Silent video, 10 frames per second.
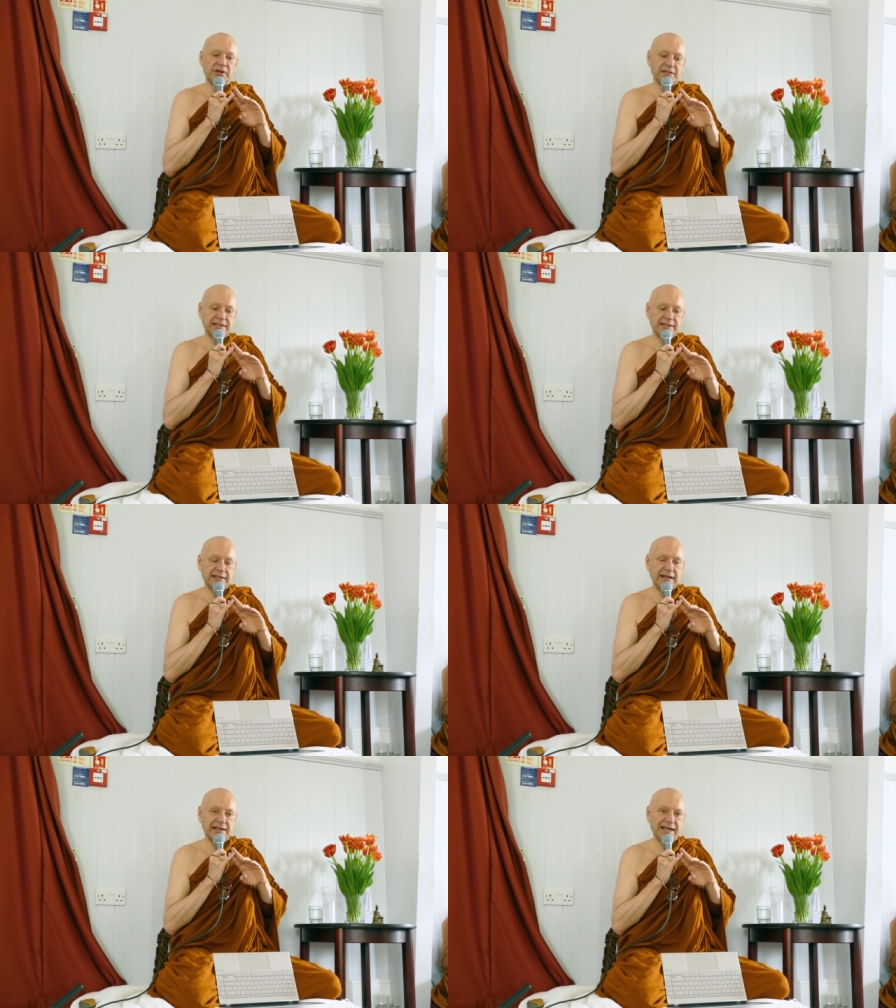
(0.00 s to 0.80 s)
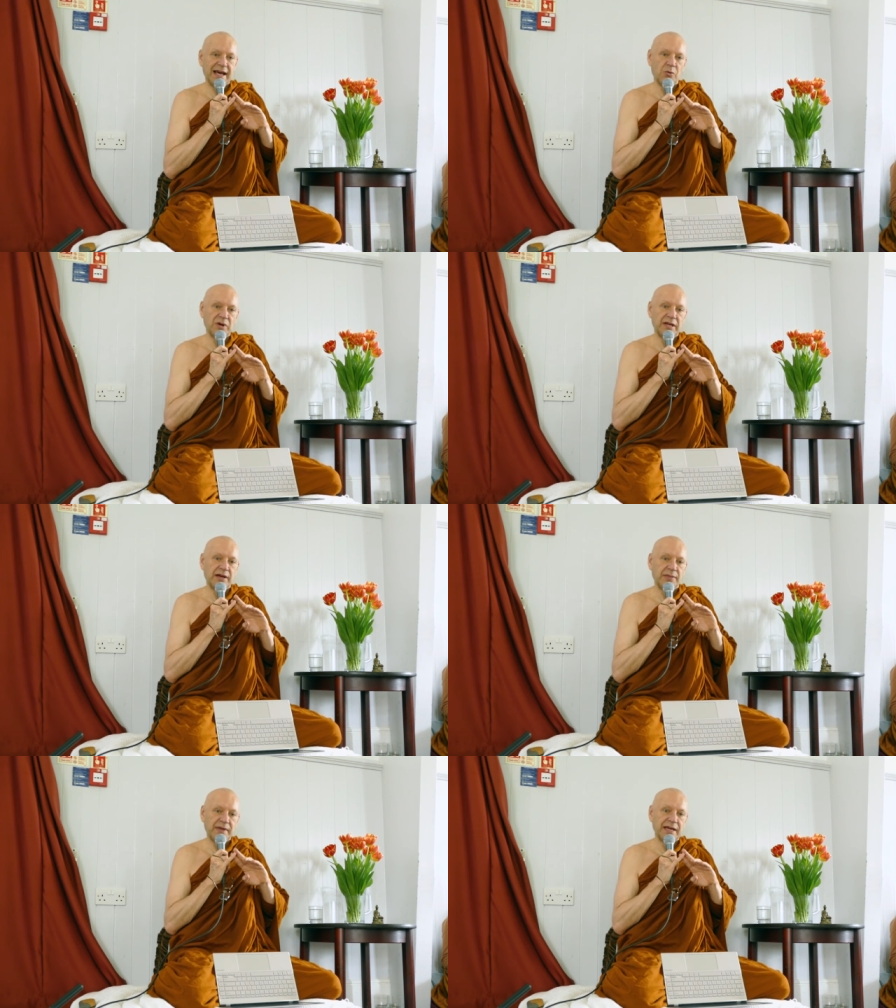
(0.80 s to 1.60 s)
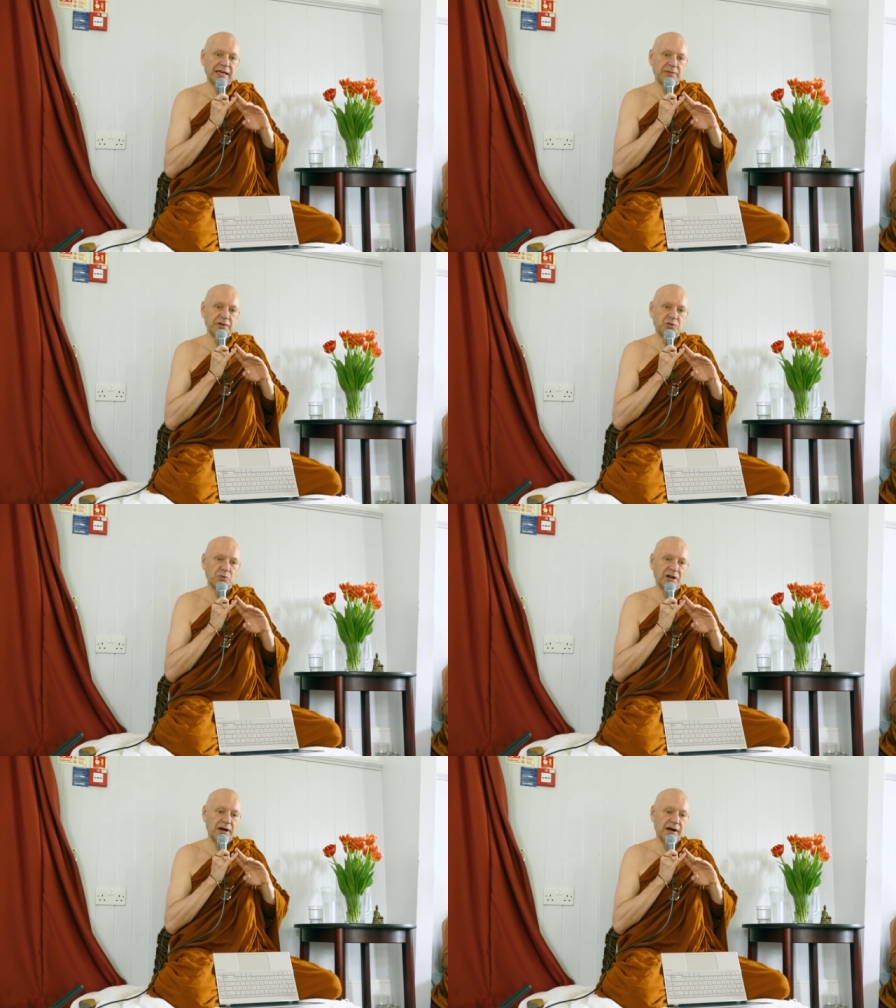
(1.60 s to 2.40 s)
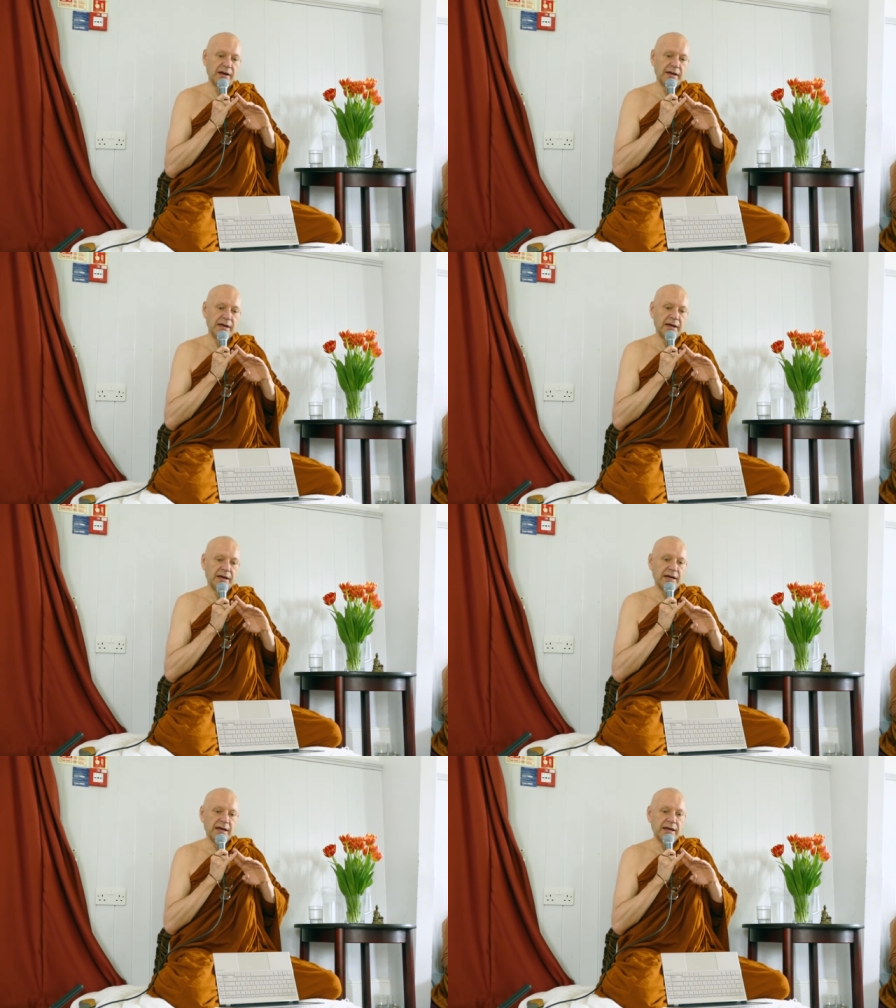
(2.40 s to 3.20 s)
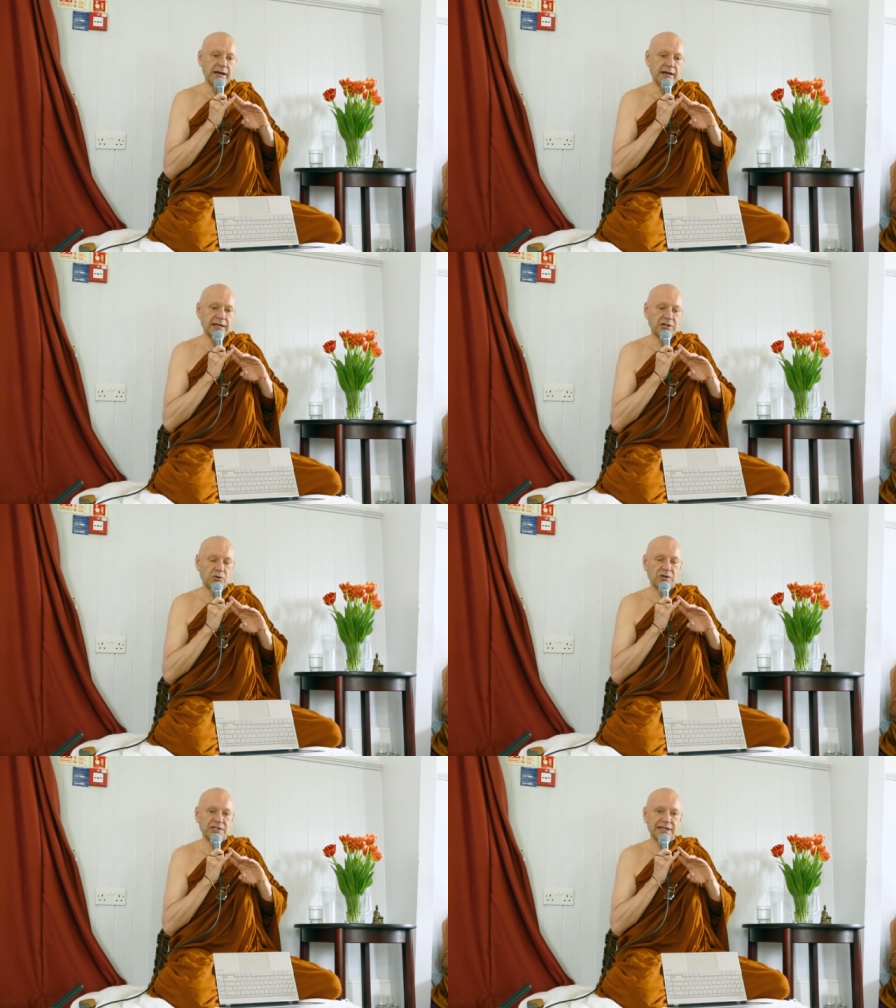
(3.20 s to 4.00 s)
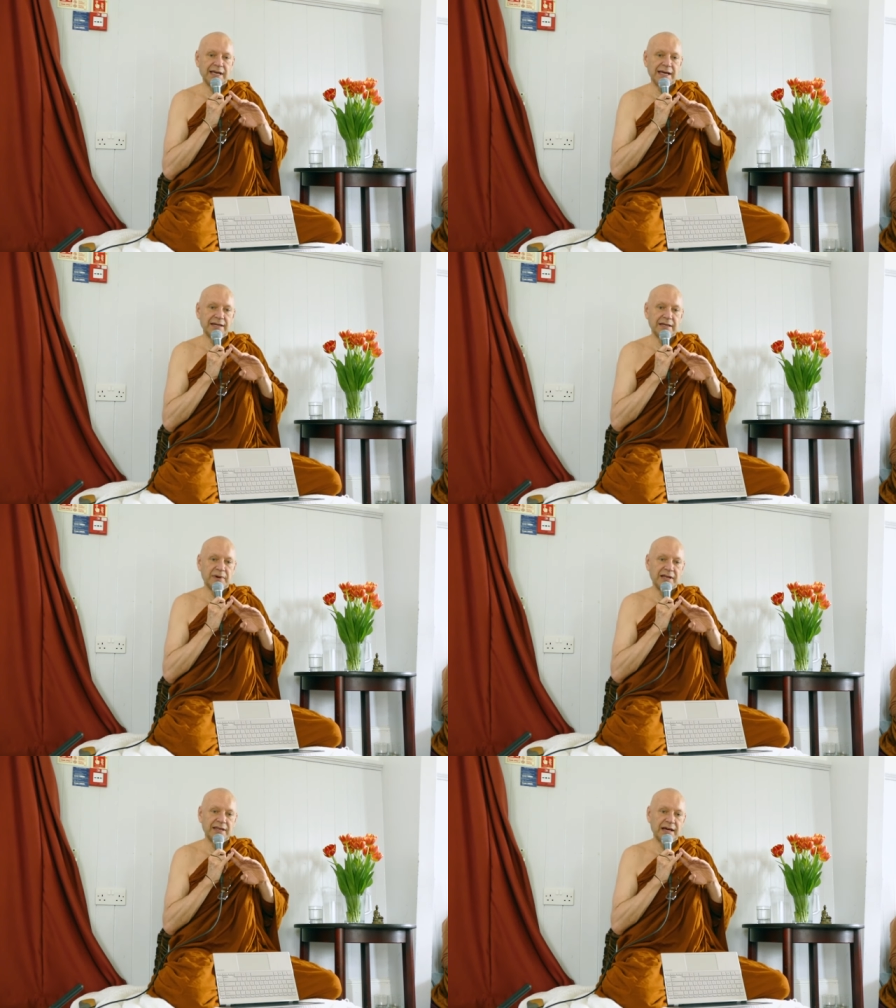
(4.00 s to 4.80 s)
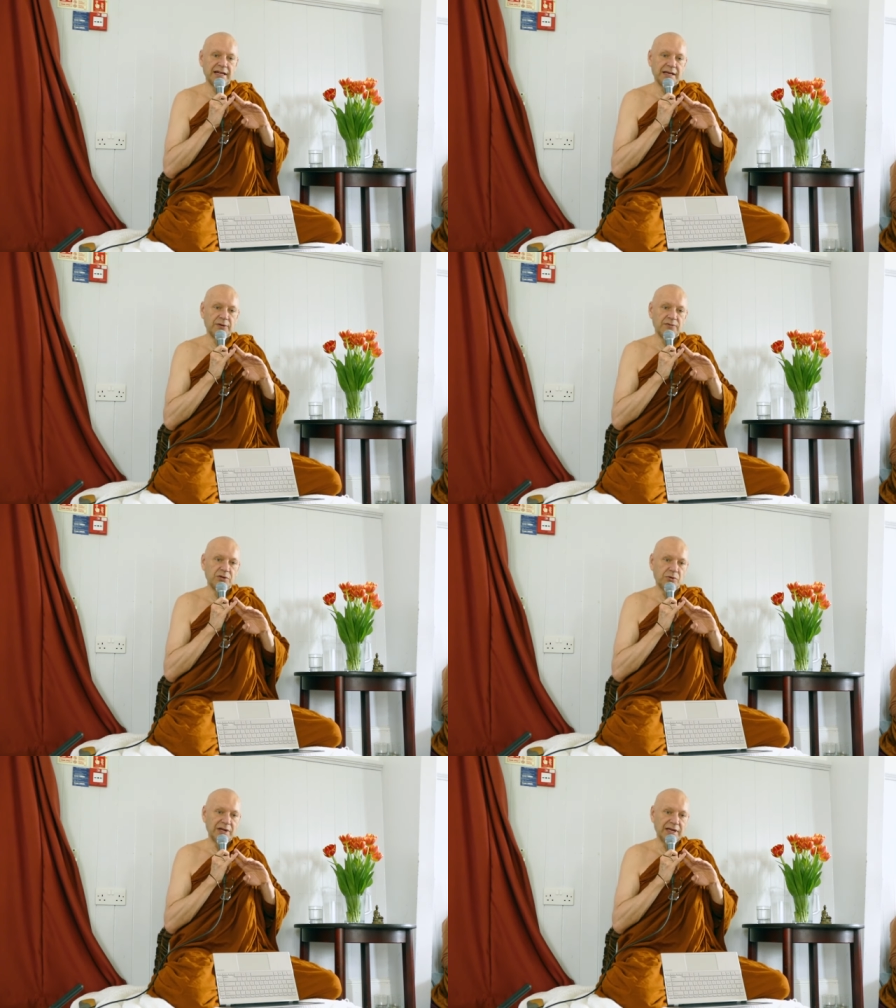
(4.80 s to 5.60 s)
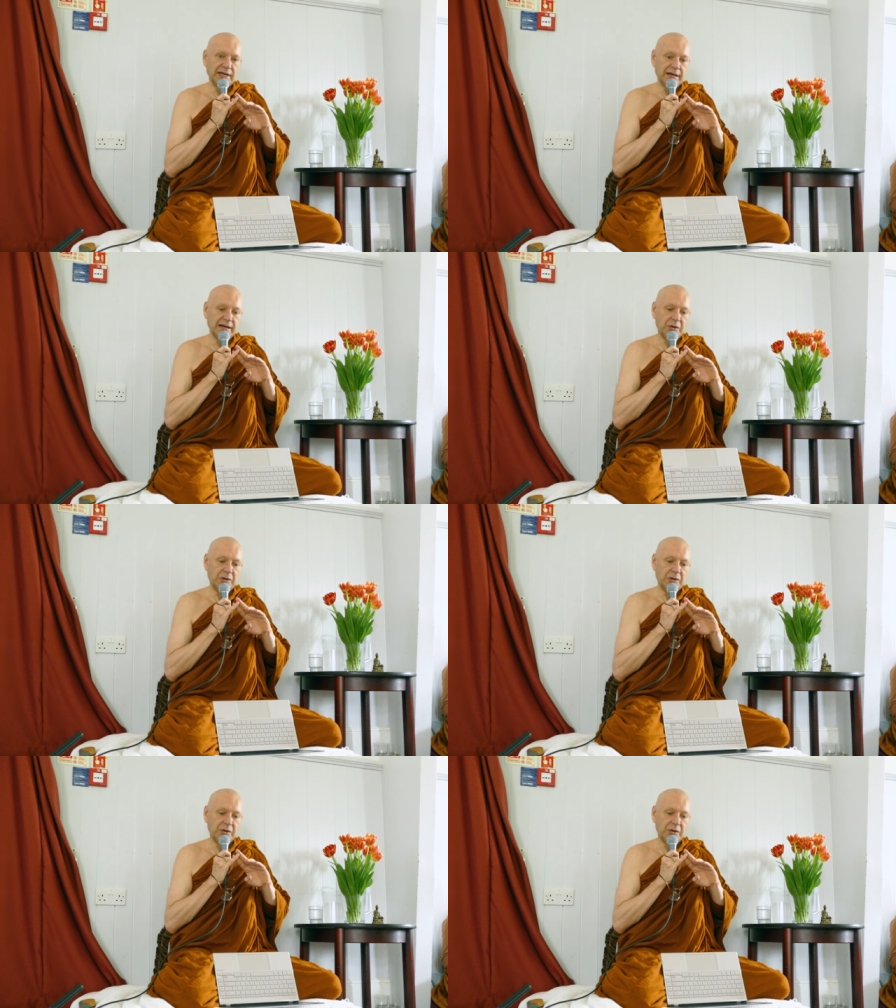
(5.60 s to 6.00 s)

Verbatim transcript: this, that is how we think, and because we are uh, intoxicated by the idea of doing, yeah?